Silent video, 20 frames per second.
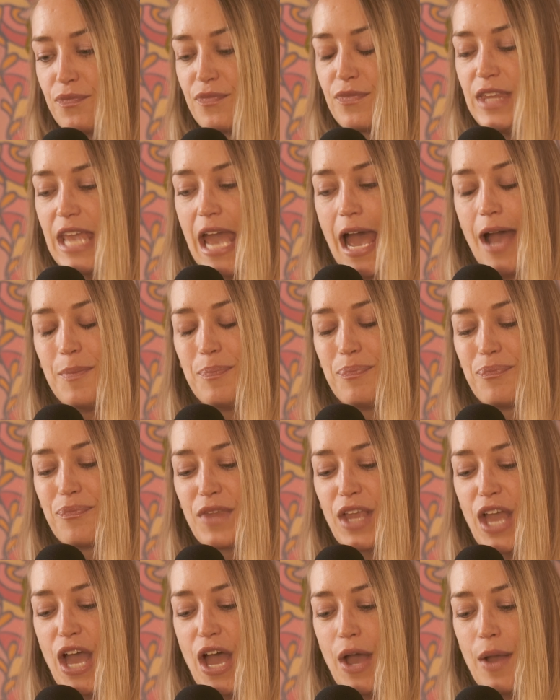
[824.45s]
yeah,
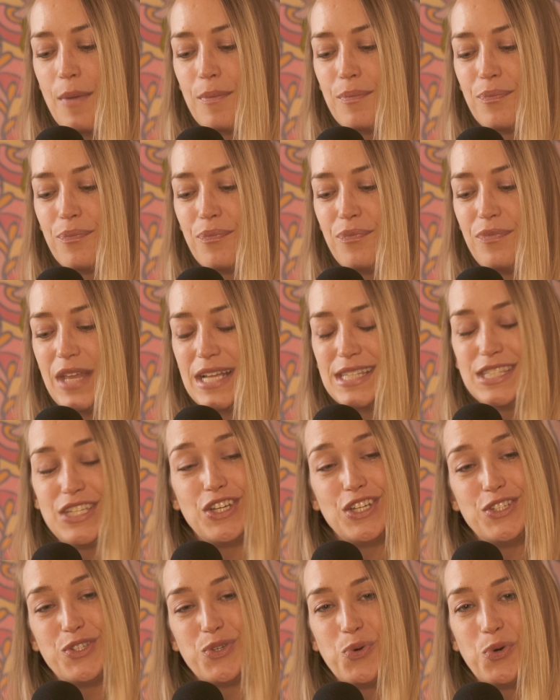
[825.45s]
that's a
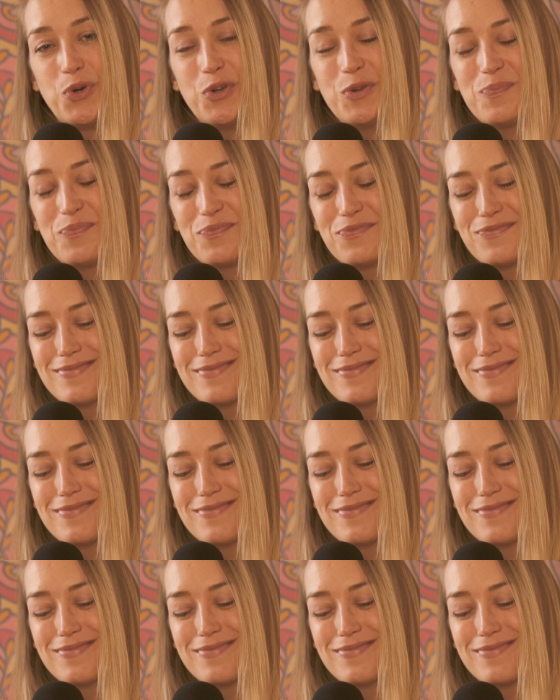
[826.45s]
good tool.